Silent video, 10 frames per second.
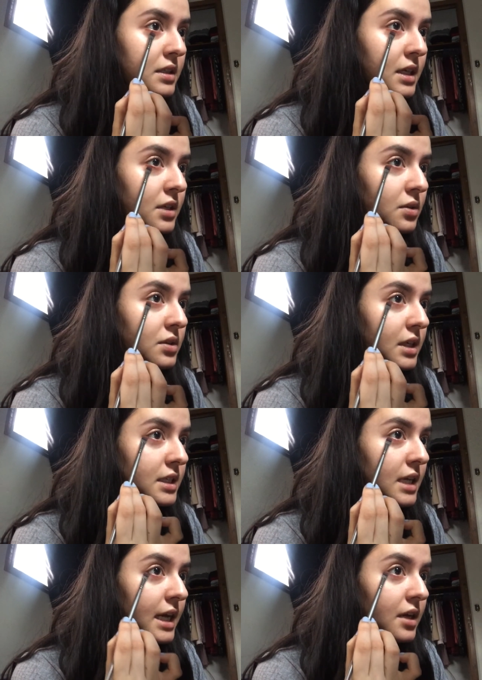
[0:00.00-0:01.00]
See, I told you
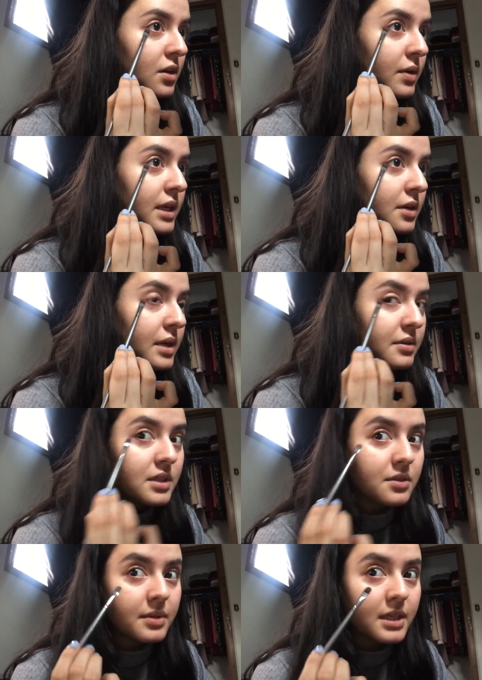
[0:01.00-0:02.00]
guys I had no idea what I was
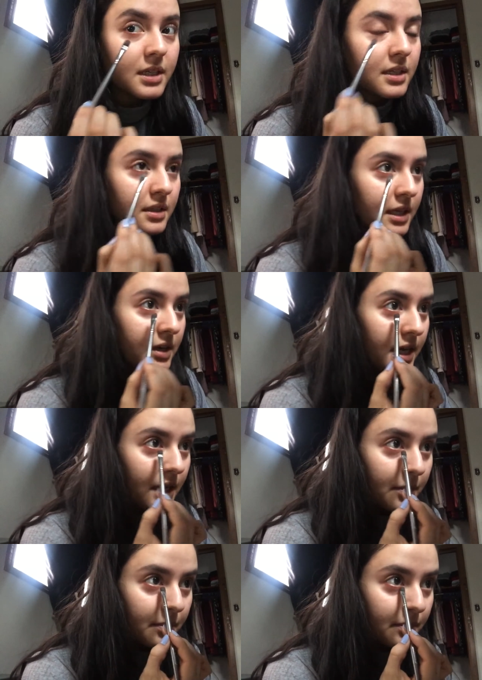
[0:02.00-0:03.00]
doing, and here I
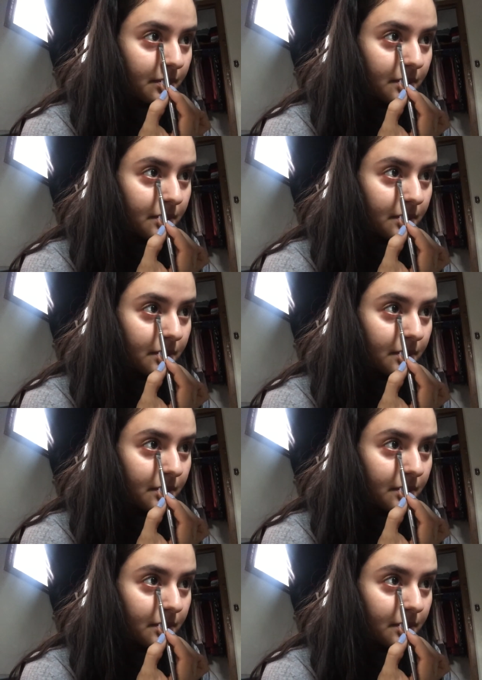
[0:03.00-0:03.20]
am.